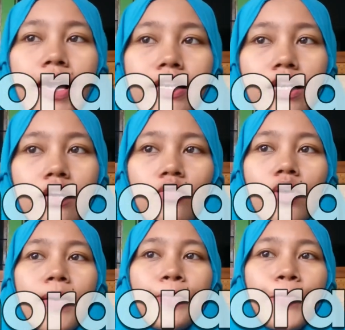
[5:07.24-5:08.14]
And now,
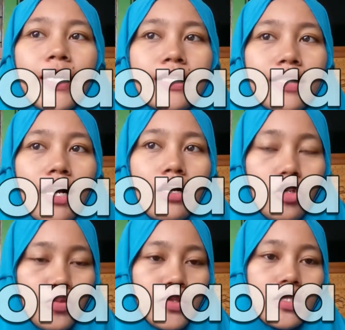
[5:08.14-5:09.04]
parietal
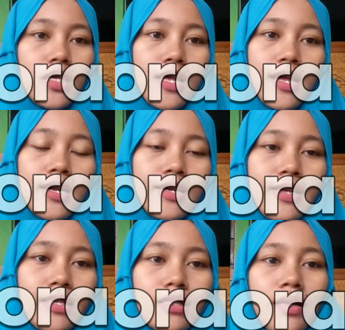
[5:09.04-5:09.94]
lobes.
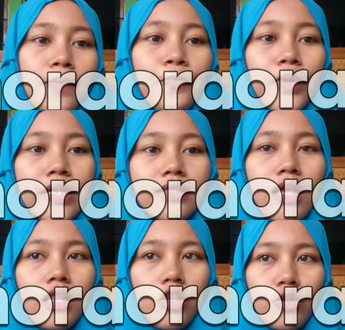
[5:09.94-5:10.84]
That
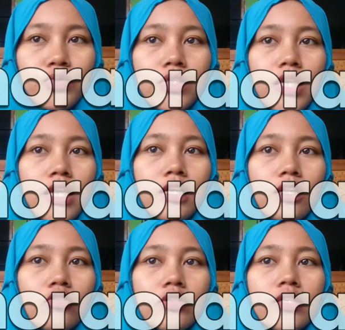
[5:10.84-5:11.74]
parietal lobes
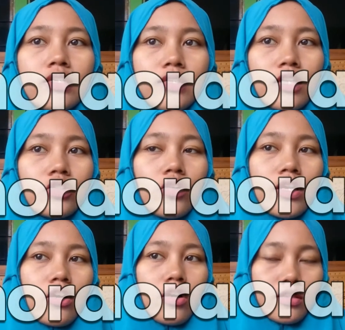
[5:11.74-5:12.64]
include the
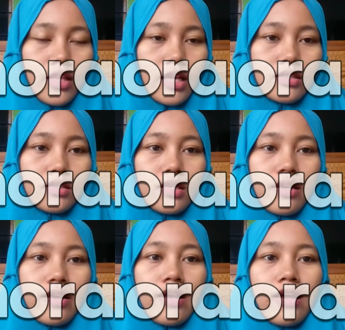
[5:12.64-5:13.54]
sensory cortex.
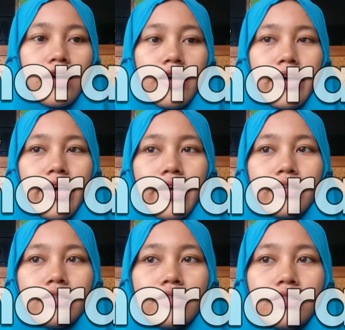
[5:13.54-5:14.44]
And
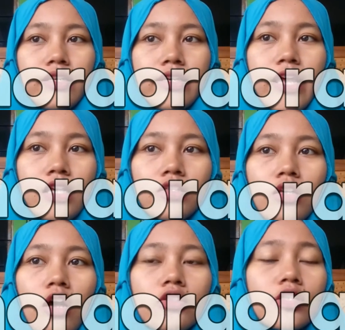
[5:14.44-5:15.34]
the next,
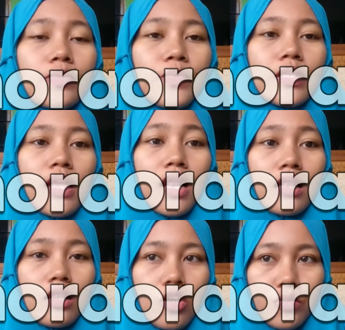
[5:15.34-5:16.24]
occipital
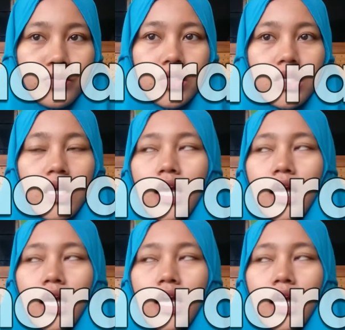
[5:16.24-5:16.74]
lobes.